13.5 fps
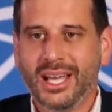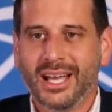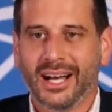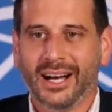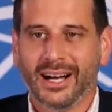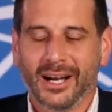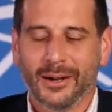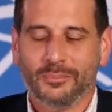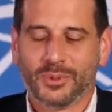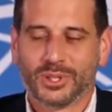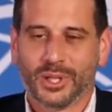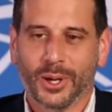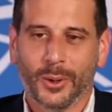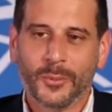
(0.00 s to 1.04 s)

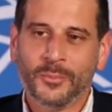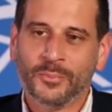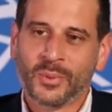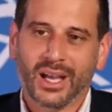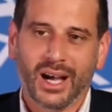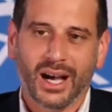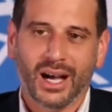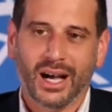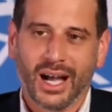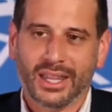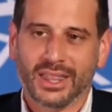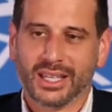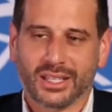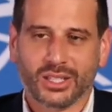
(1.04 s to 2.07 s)
I
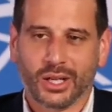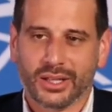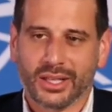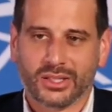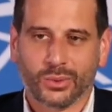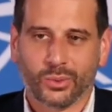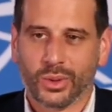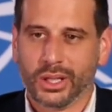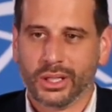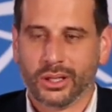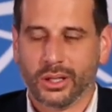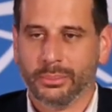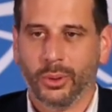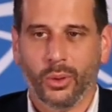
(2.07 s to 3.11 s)
think that's a really
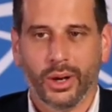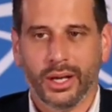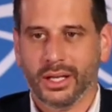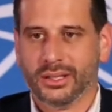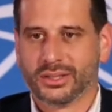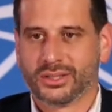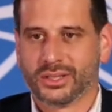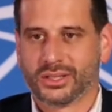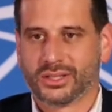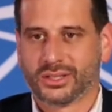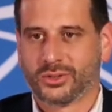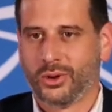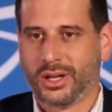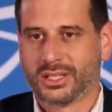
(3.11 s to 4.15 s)
good point, is just to
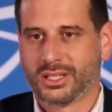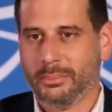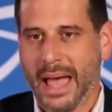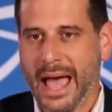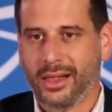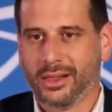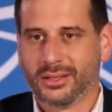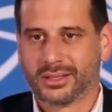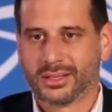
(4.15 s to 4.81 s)
create some balance.